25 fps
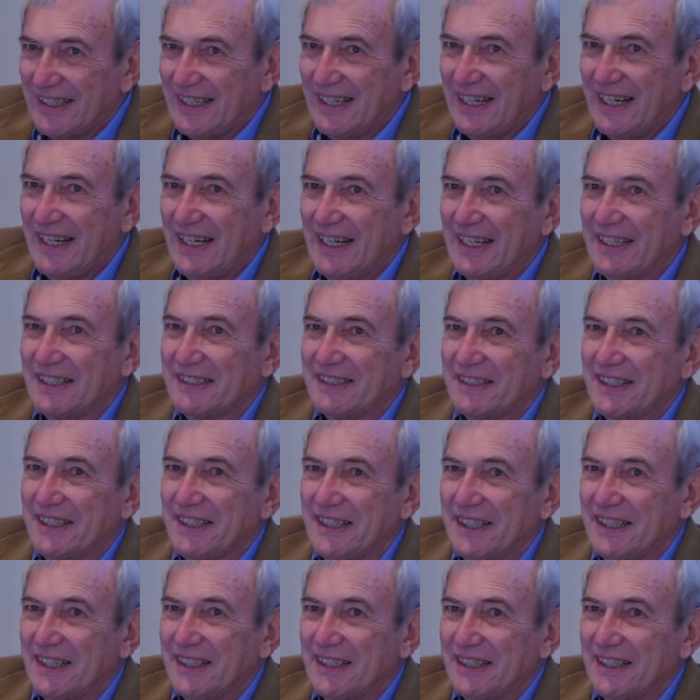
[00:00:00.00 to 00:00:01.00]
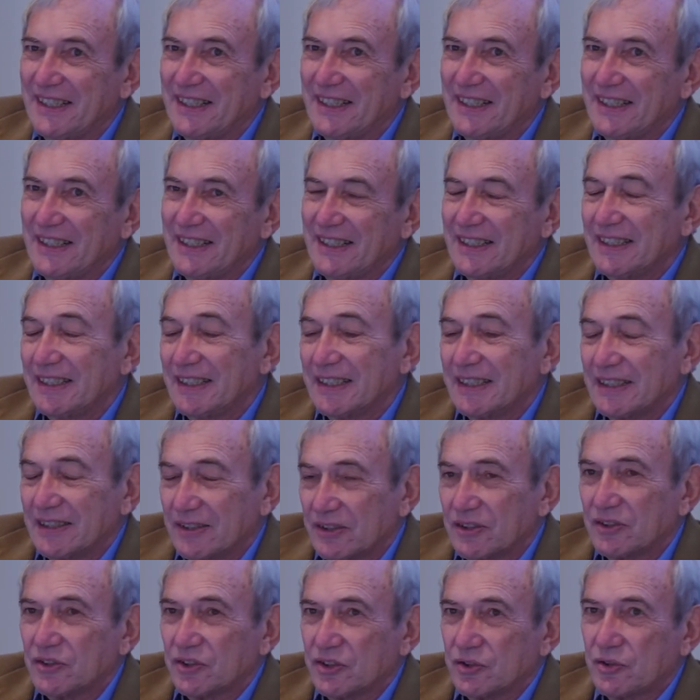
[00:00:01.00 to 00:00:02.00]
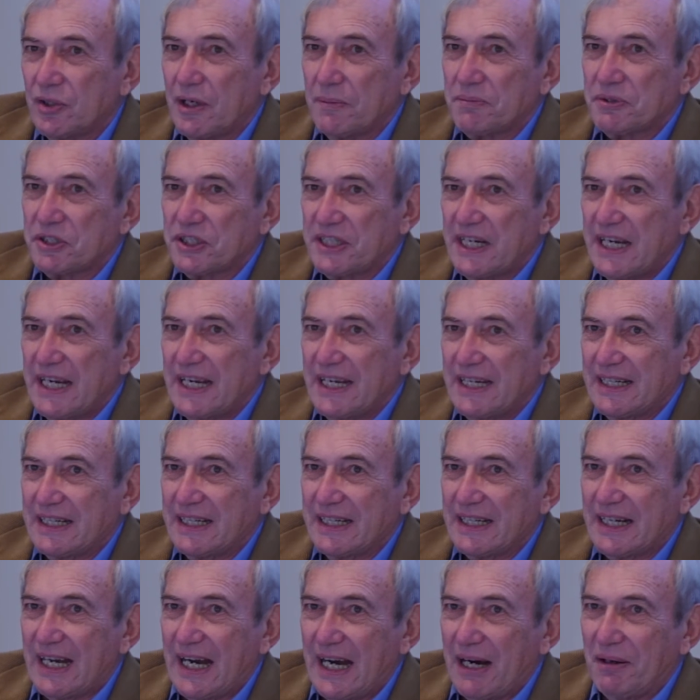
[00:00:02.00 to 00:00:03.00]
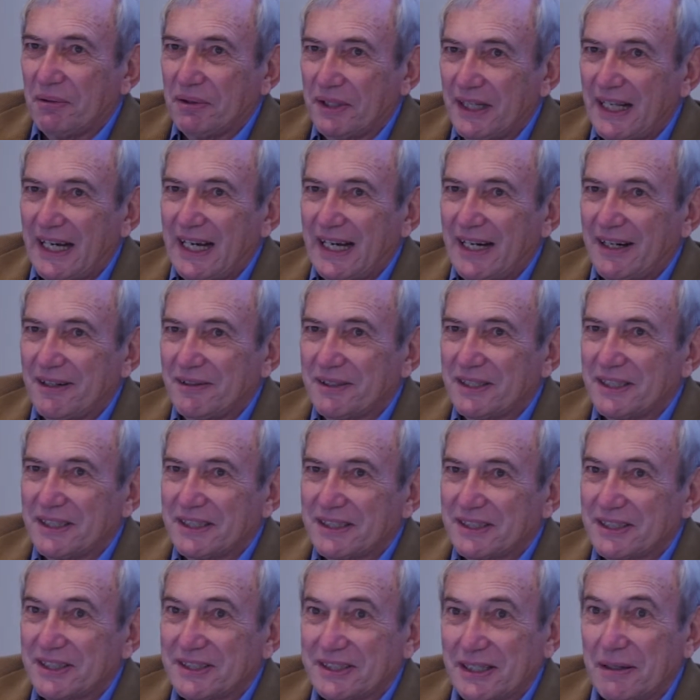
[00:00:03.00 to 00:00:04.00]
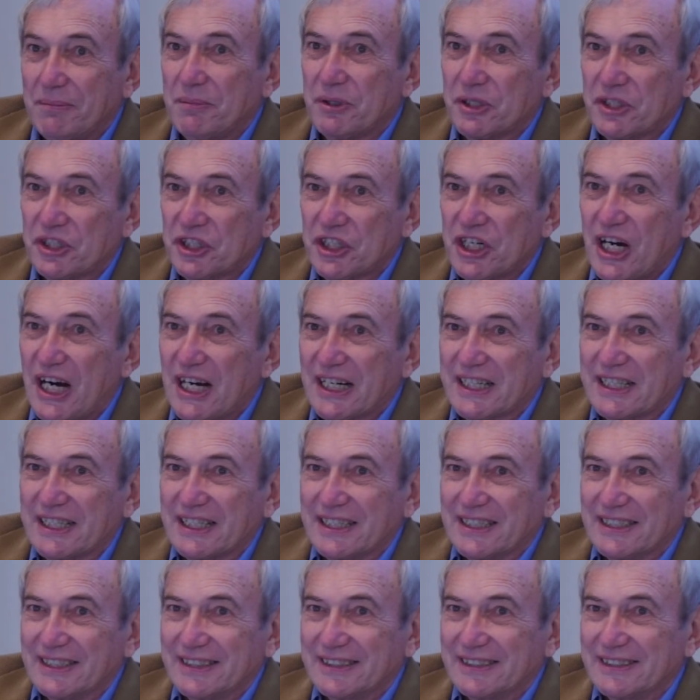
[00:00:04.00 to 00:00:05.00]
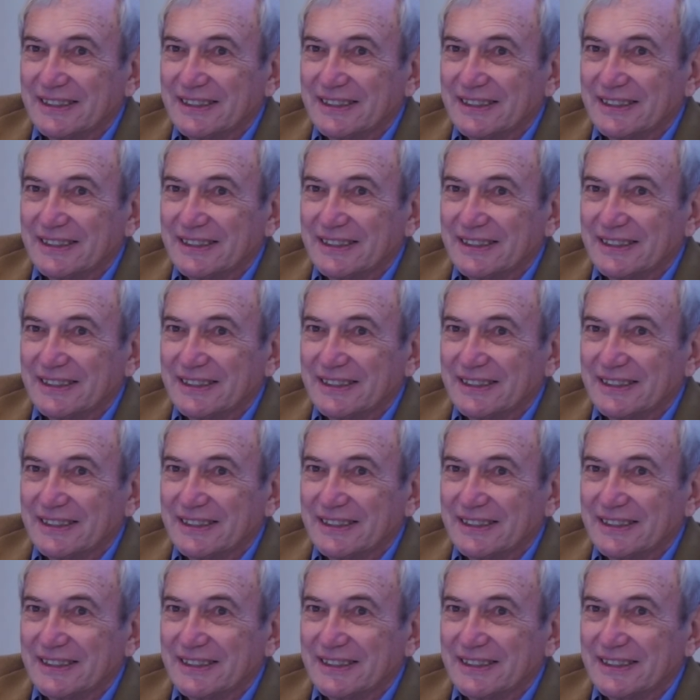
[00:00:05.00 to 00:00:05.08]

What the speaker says: And Trump saying it out loud is somewhat shocking.